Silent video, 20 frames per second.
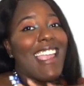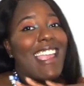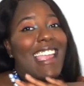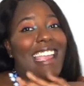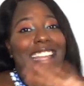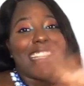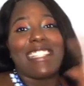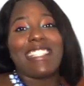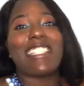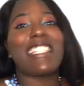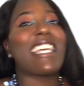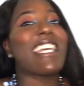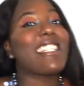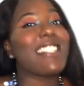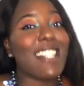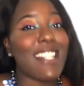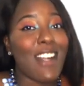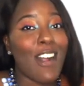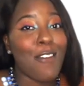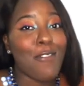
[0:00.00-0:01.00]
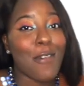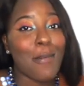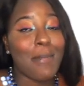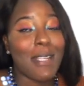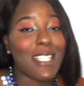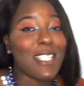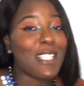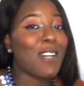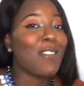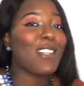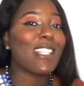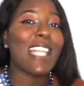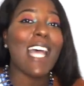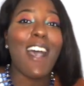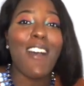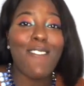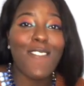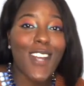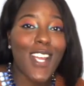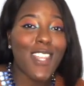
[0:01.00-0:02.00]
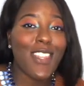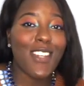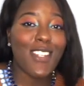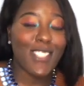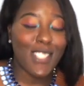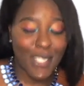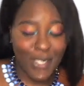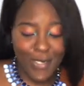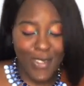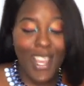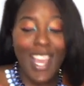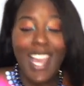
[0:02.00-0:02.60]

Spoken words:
it sets it off for me. So without further ado,